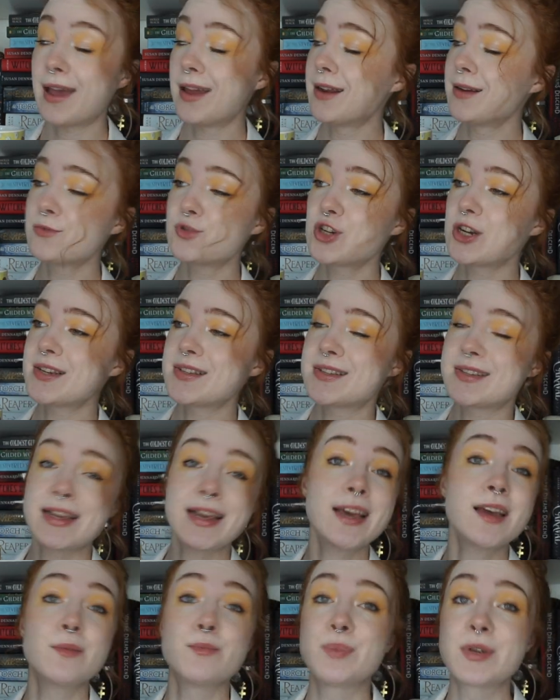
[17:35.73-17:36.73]
And I'm just
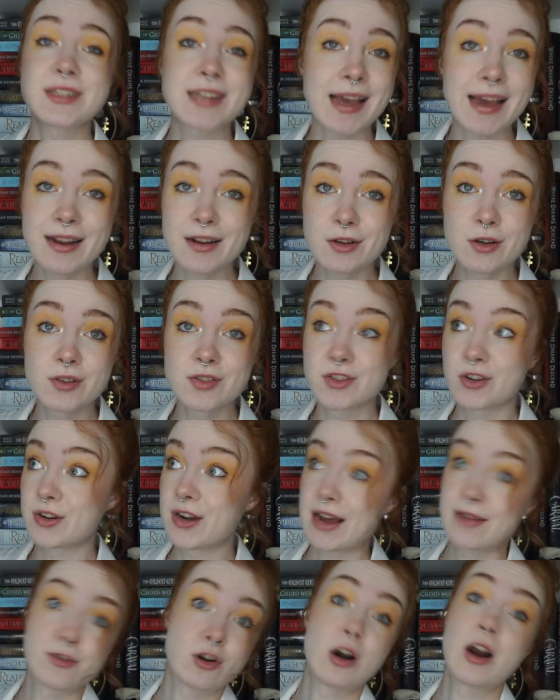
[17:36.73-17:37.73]
saying, botanicals are
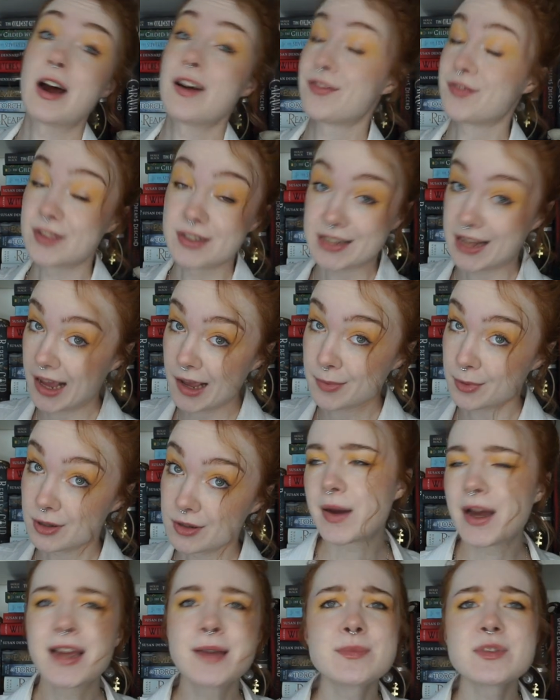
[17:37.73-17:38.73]
never off the
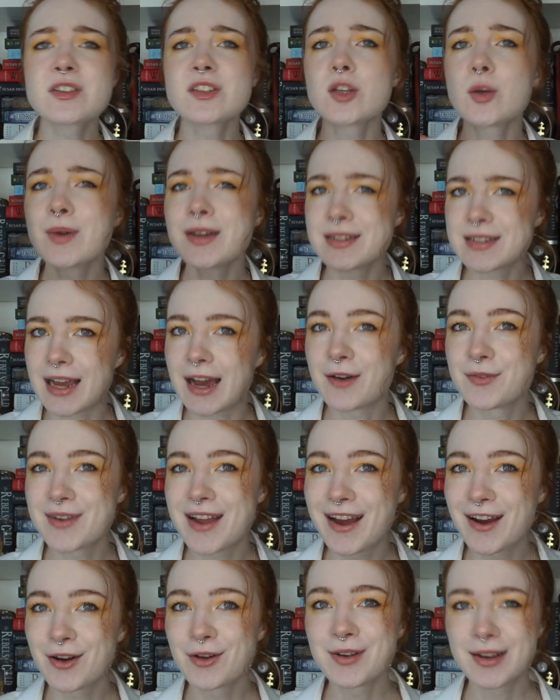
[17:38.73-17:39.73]
table. I am slowing down
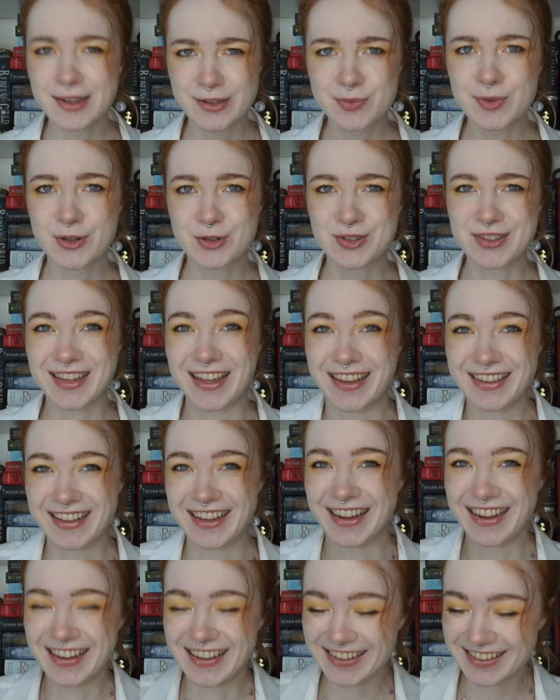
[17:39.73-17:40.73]
now, especially that,
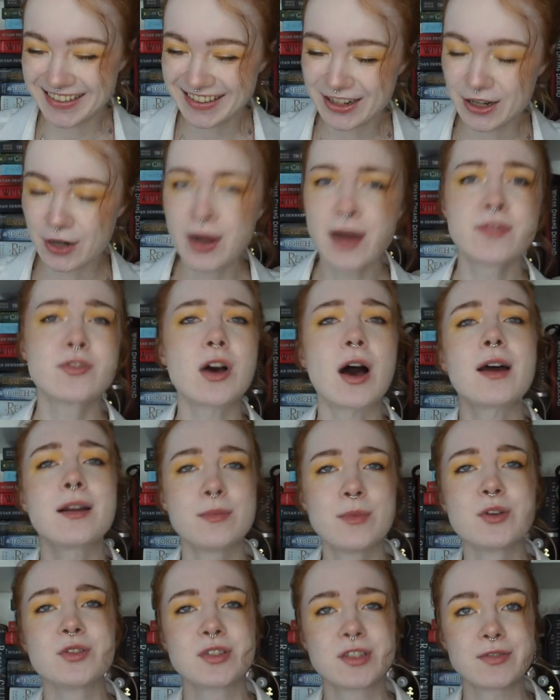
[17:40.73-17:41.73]
like, you know, I've gotten
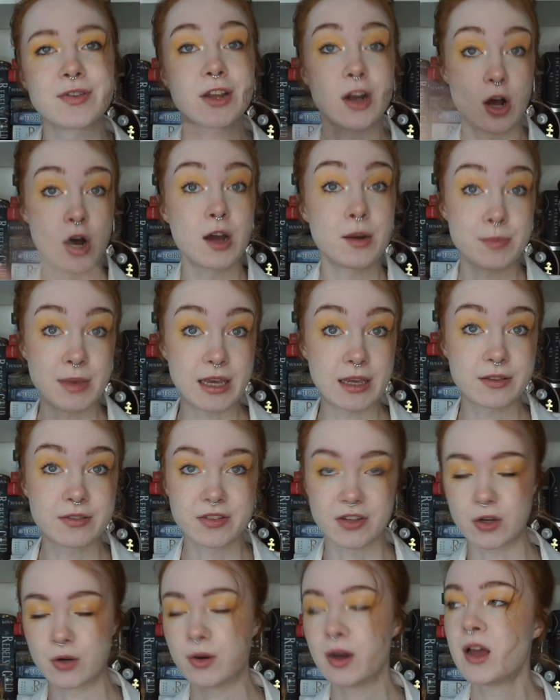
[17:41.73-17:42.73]
most of it on me,
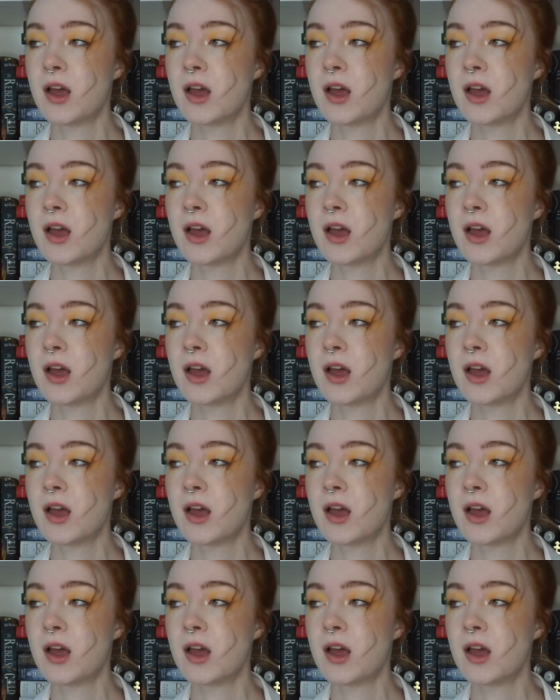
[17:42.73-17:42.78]
so